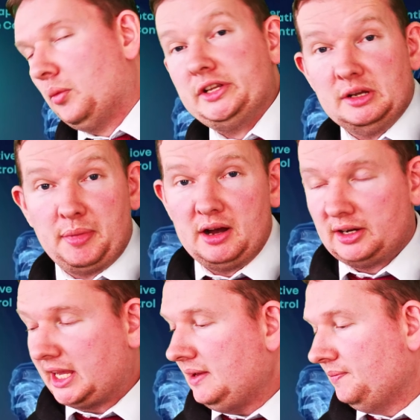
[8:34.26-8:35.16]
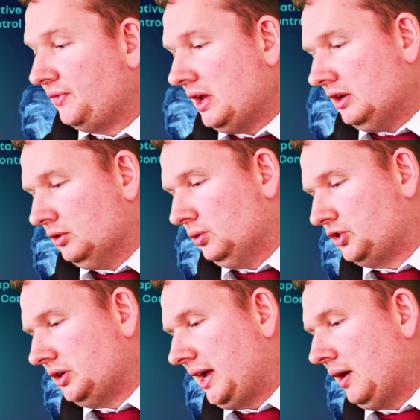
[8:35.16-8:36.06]
when you're parking. You'll
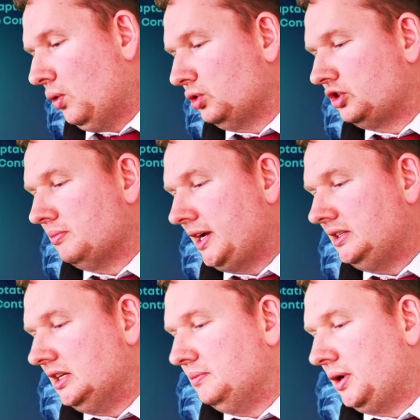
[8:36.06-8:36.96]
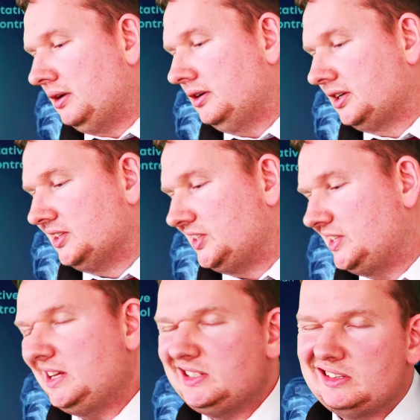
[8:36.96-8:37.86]
also get automated park
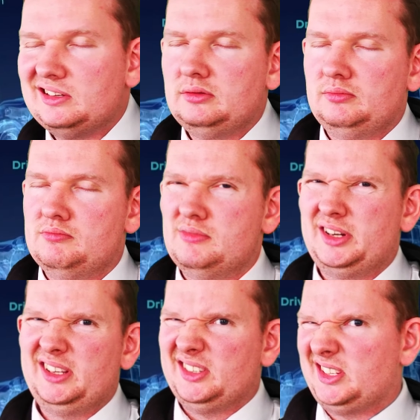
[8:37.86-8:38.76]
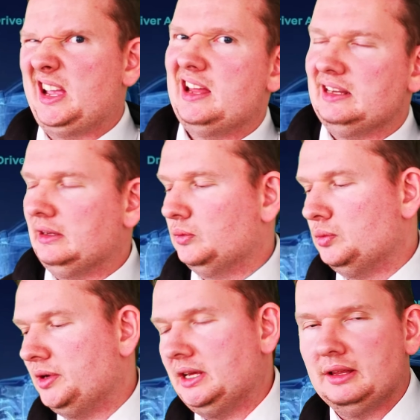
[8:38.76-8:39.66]
assist. My understanding
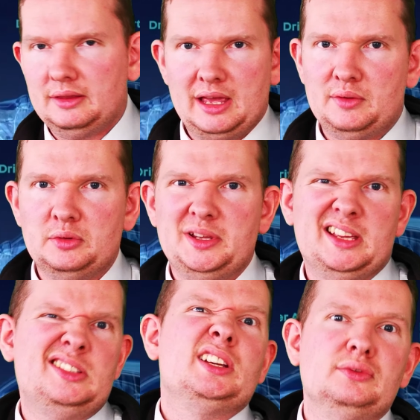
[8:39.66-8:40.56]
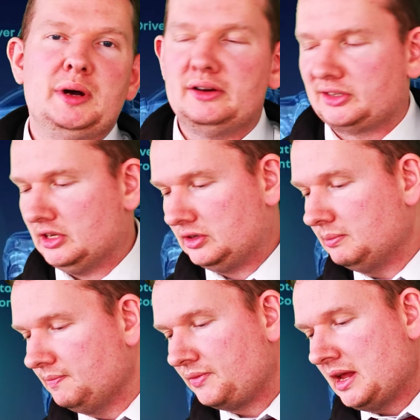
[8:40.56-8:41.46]
will be that that will be a self-park
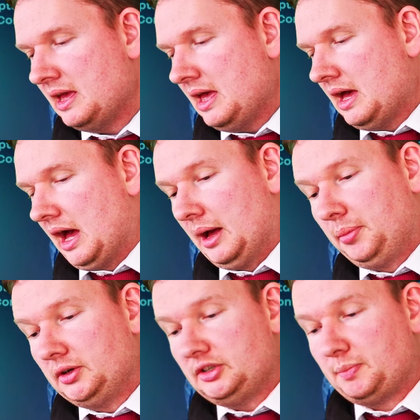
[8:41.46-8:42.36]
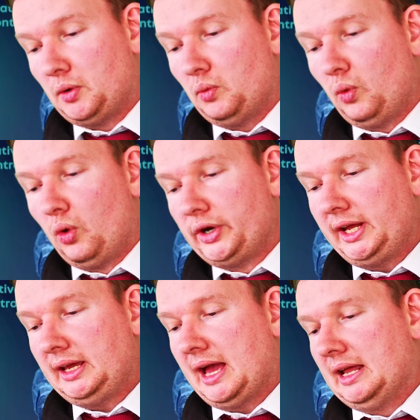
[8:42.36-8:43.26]
system. Blind spot
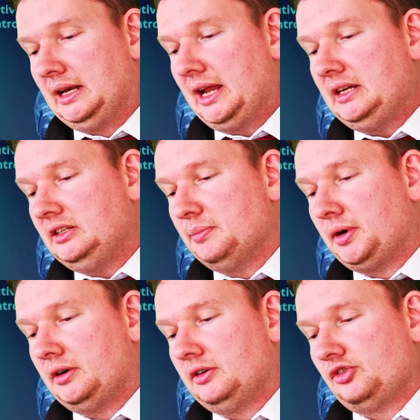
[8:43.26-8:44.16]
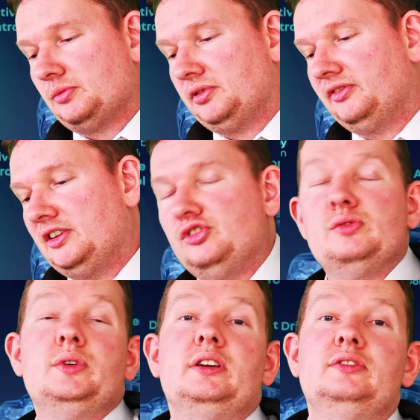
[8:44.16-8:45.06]
warning and lane departure
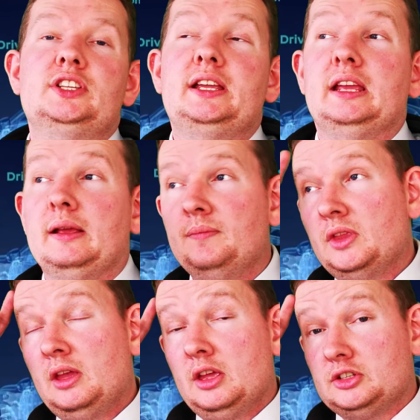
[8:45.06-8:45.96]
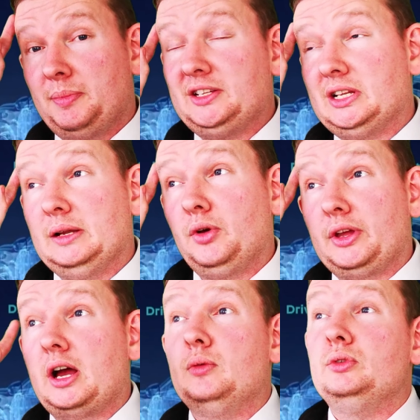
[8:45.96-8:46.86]
prevention when overtaking. So basically
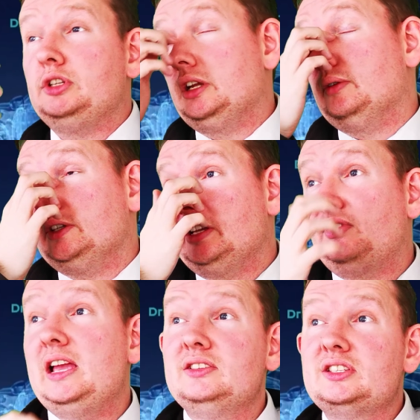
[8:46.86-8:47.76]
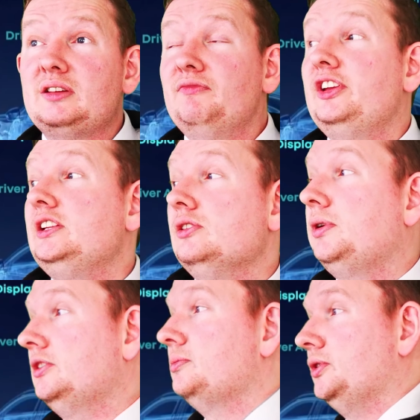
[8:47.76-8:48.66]
what the car will do is if there's something in your
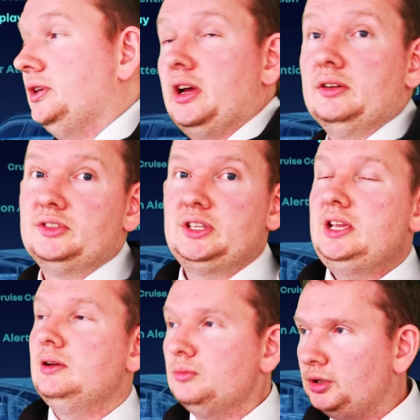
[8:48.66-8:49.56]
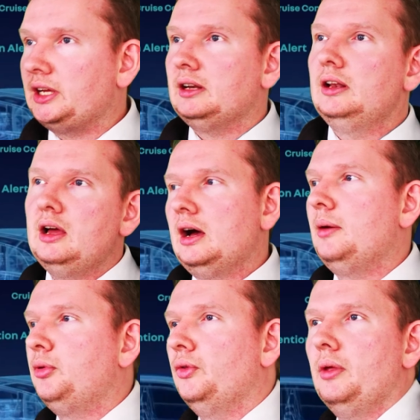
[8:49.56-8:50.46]
blind spot you can't see, it will bring an alert
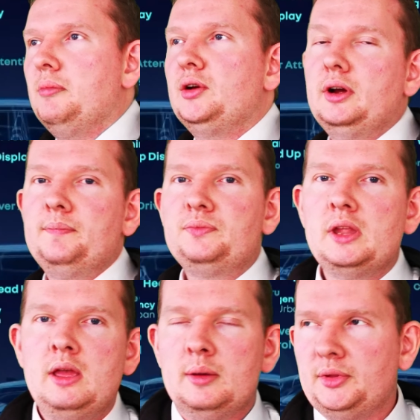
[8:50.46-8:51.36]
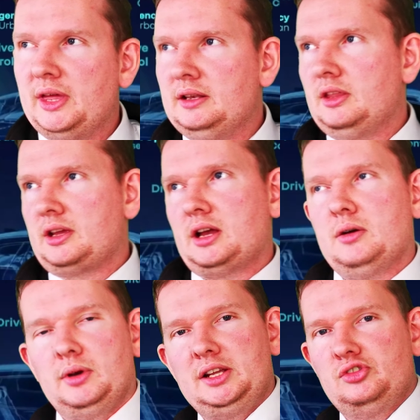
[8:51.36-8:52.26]
up on the mirror, but then the
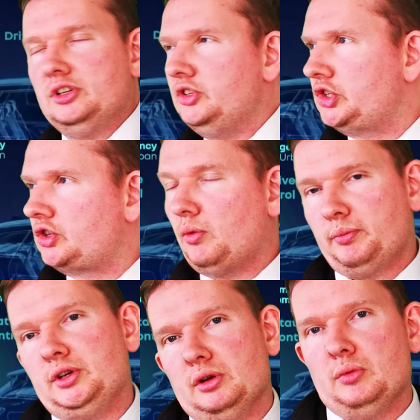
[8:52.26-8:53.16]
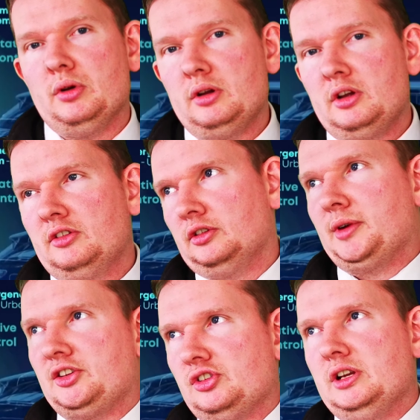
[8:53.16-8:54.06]
car will actually stop you
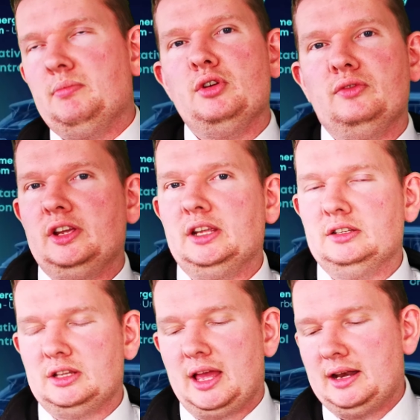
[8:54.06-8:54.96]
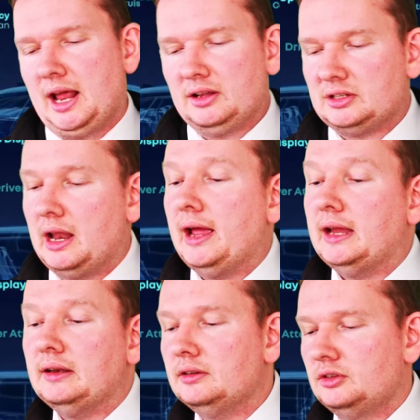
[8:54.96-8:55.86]
from actually moving into that next
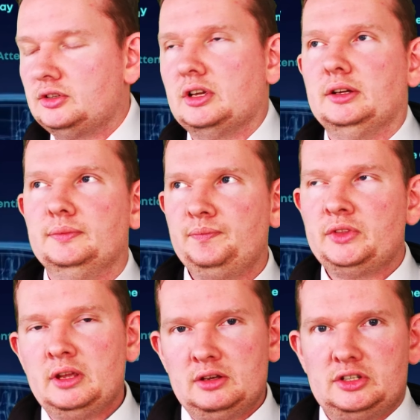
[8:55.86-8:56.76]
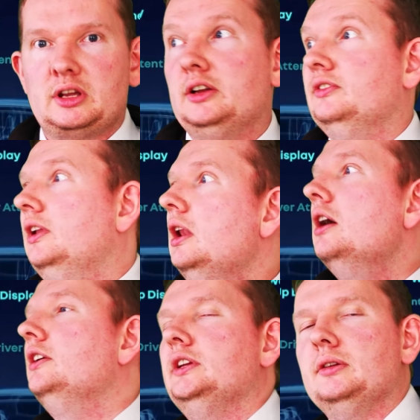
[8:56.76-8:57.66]
lane. So to kind of
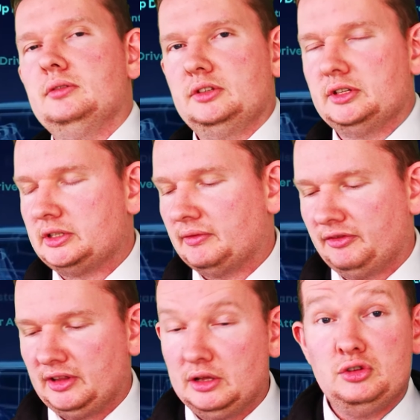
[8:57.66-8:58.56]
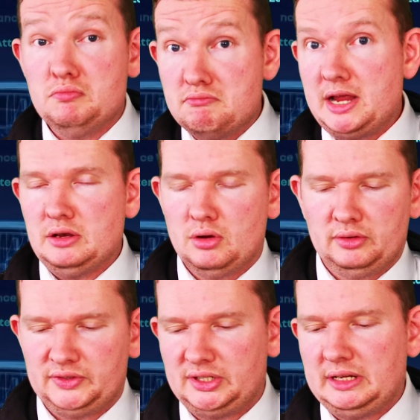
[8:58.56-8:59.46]
alert you to something that you may
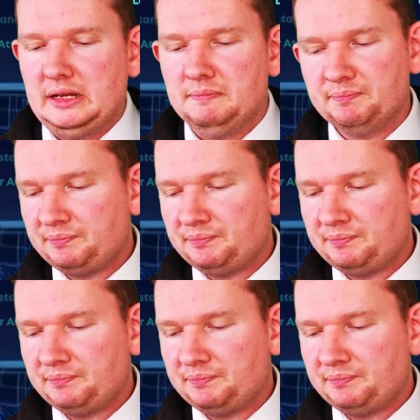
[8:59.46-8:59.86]
not have seen.